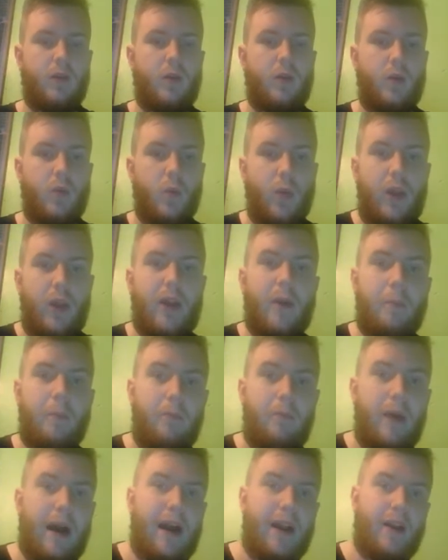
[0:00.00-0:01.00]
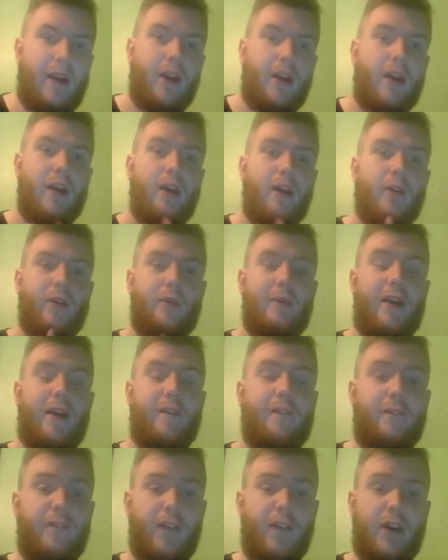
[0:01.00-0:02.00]
We are back with my
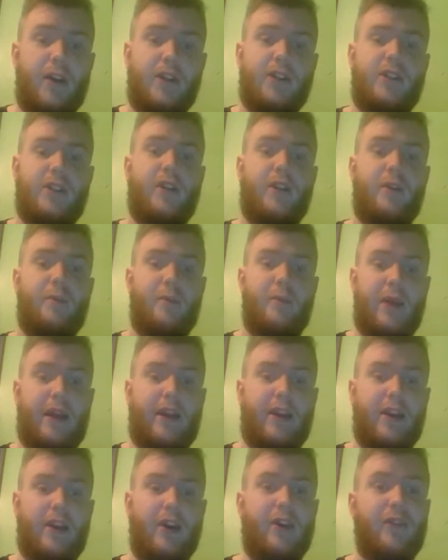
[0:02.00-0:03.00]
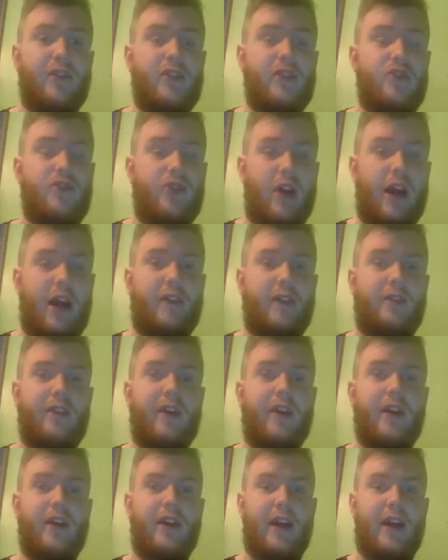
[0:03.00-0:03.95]
first pick of the draft